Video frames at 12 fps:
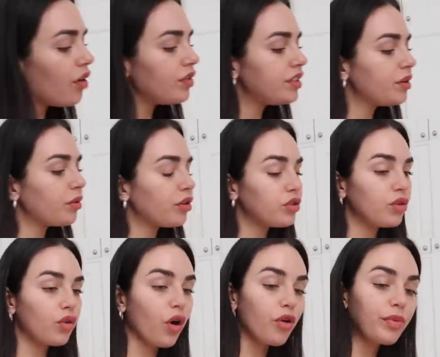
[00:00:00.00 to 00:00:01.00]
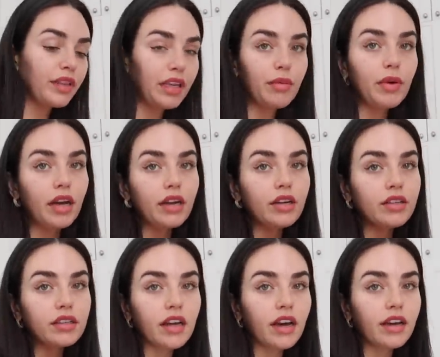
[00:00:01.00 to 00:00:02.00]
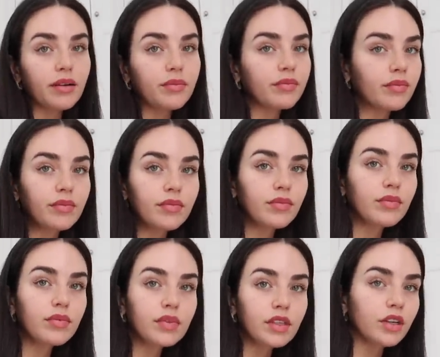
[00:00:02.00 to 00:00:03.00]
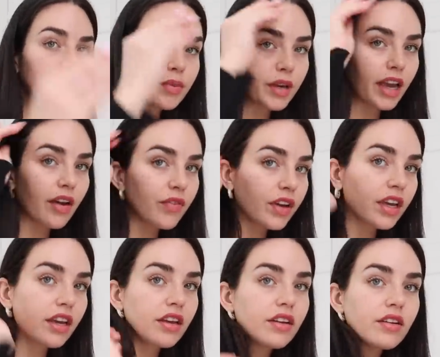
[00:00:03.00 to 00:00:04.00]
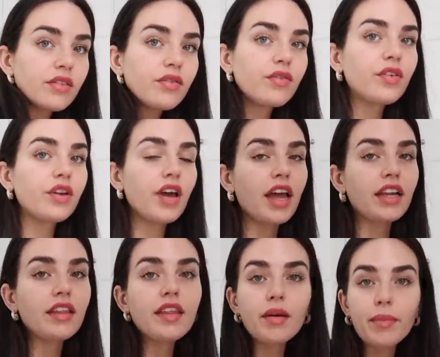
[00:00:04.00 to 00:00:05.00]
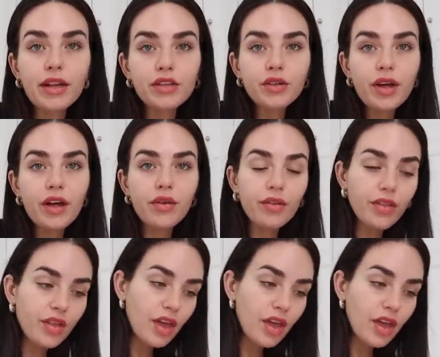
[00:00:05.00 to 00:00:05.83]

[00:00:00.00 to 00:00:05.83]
obviously want to talk openly about it because I'm such a big advocate for anything mental health.